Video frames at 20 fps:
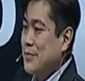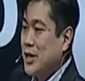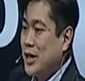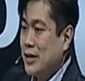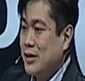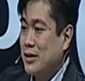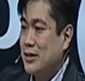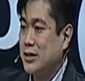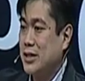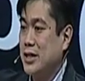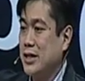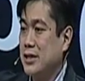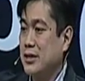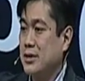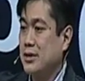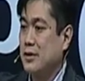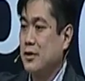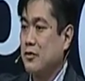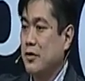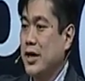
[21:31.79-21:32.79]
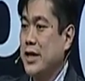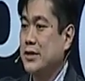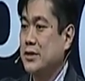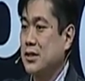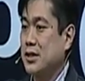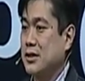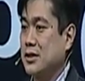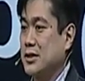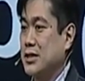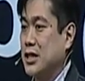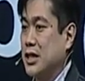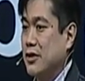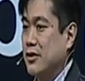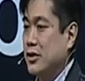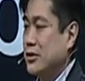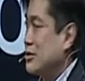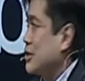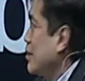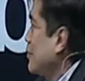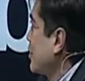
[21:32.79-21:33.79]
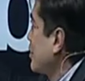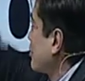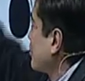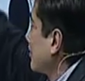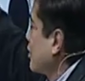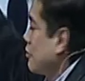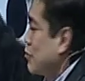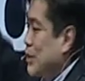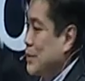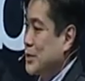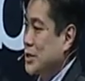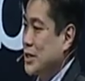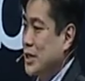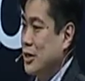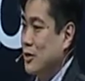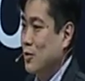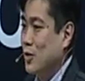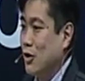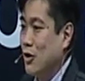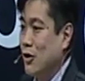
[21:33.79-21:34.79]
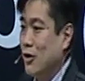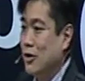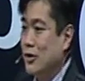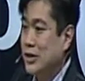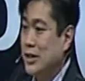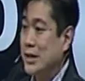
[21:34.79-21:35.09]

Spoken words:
not going to take rights on this character. I'm going to create a website where all the